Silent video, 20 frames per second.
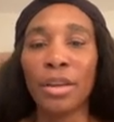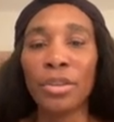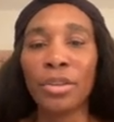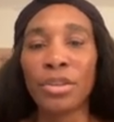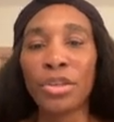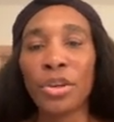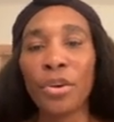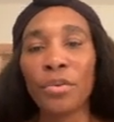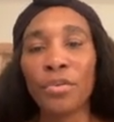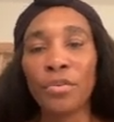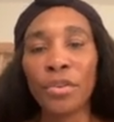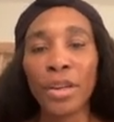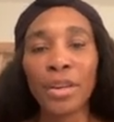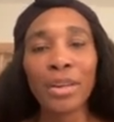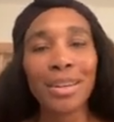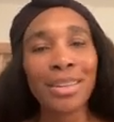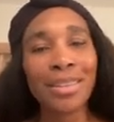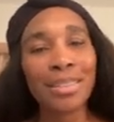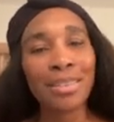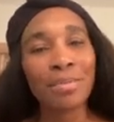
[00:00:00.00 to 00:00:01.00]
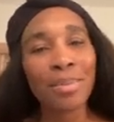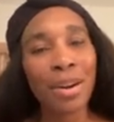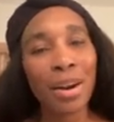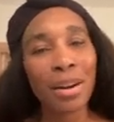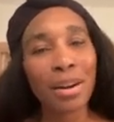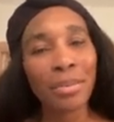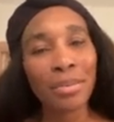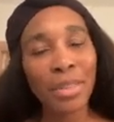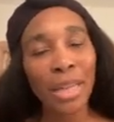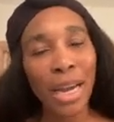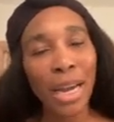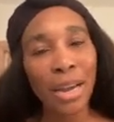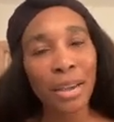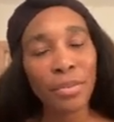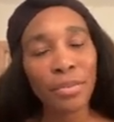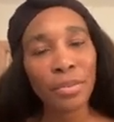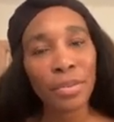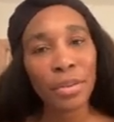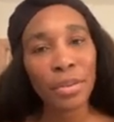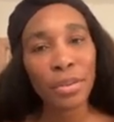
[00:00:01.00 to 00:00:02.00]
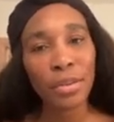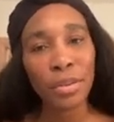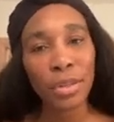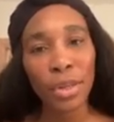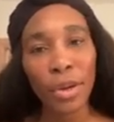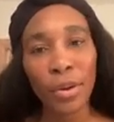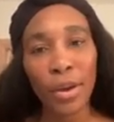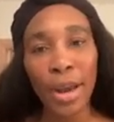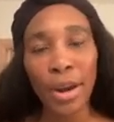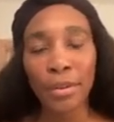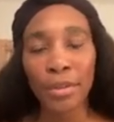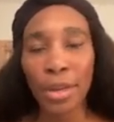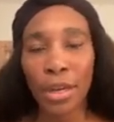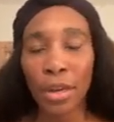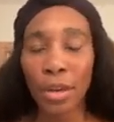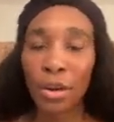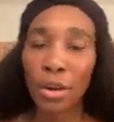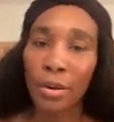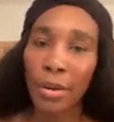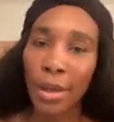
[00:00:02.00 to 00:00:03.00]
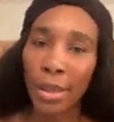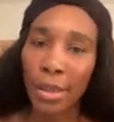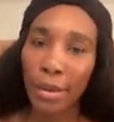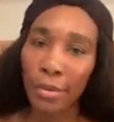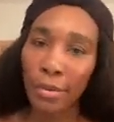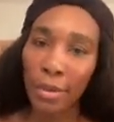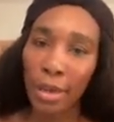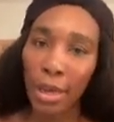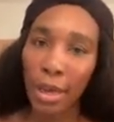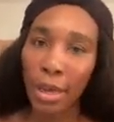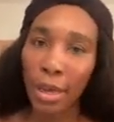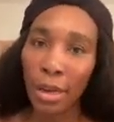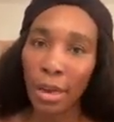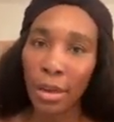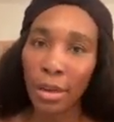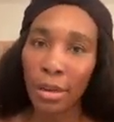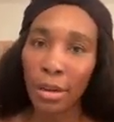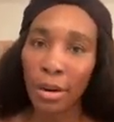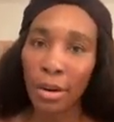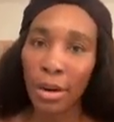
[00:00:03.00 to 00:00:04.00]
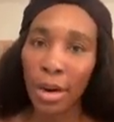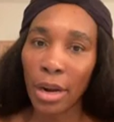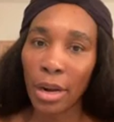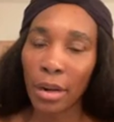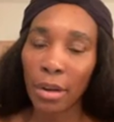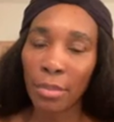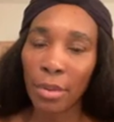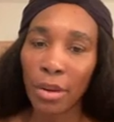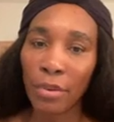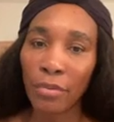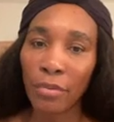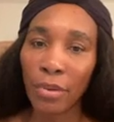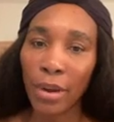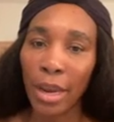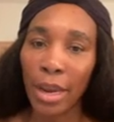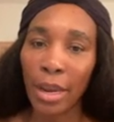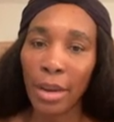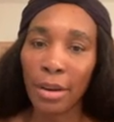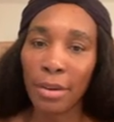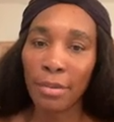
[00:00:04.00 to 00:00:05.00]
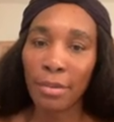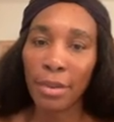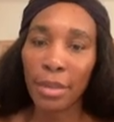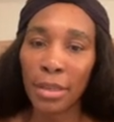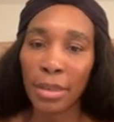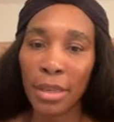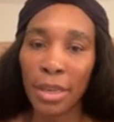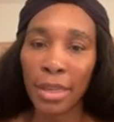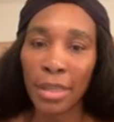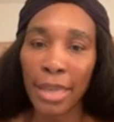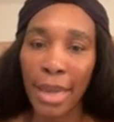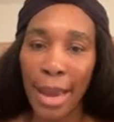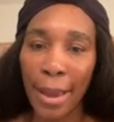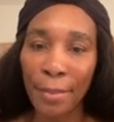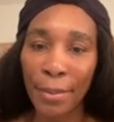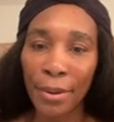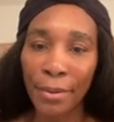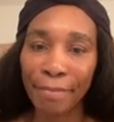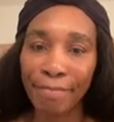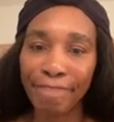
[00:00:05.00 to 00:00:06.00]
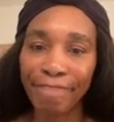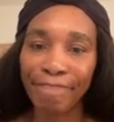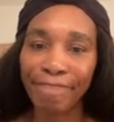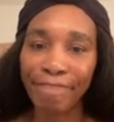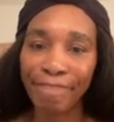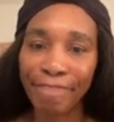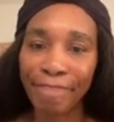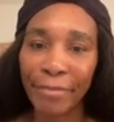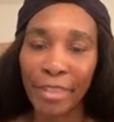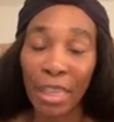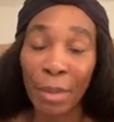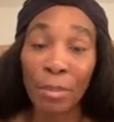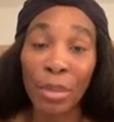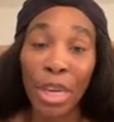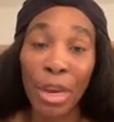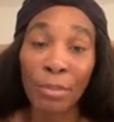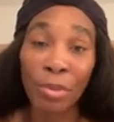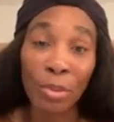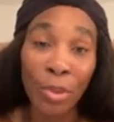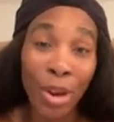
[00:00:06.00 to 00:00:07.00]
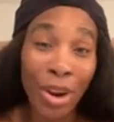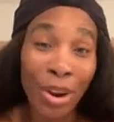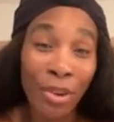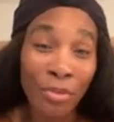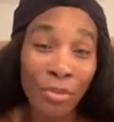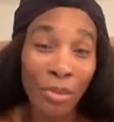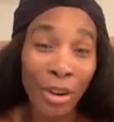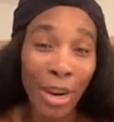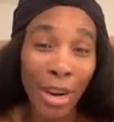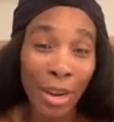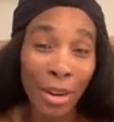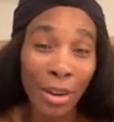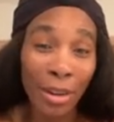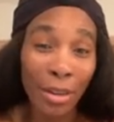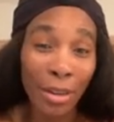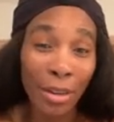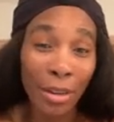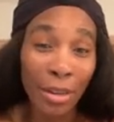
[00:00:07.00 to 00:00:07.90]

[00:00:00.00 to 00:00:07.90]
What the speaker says: So fear is a part of life. So I don't think you can go out there thinking you're not going to be afraid. These things happen. Sometimes we are afraid.